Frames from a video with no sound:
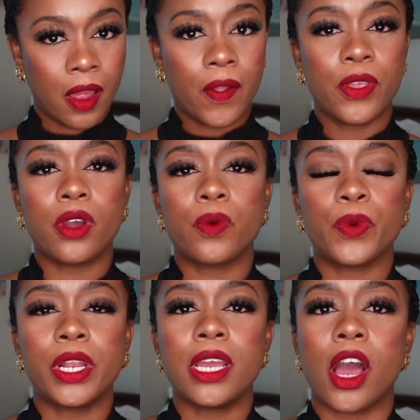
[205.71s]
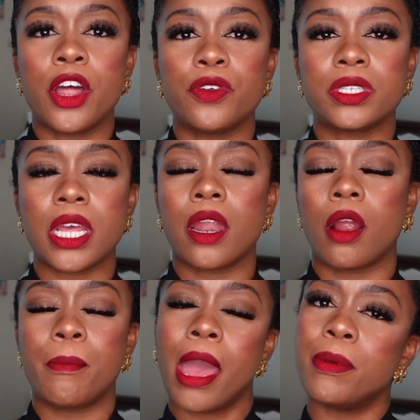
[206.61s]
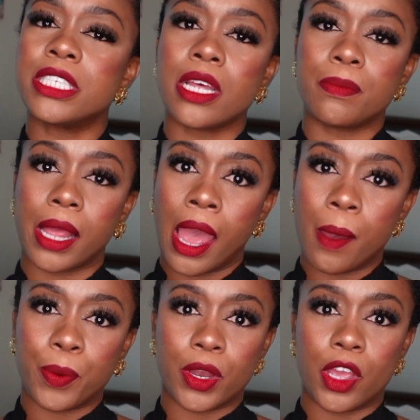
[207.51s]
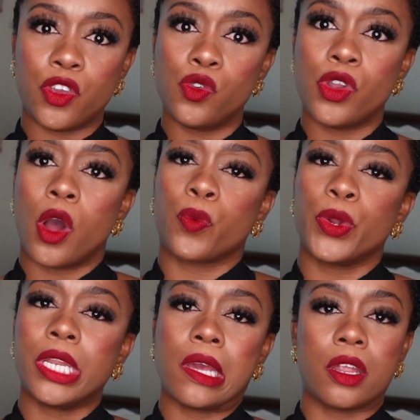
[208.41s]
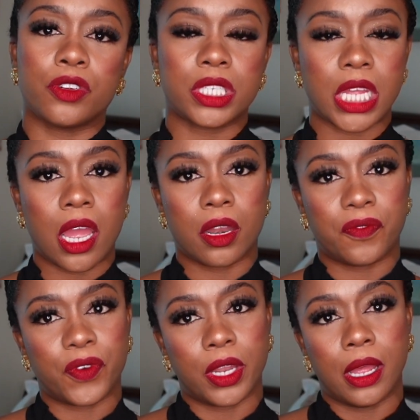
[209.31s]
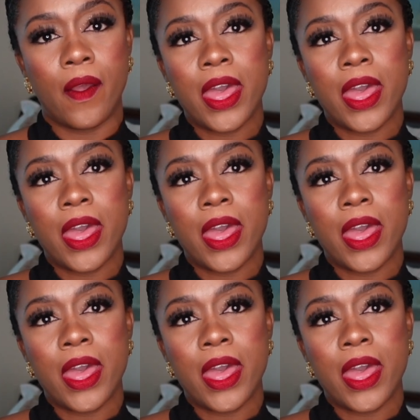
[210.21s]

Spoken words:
You can really understand, or maybe something happened and you don't really understand the feeling.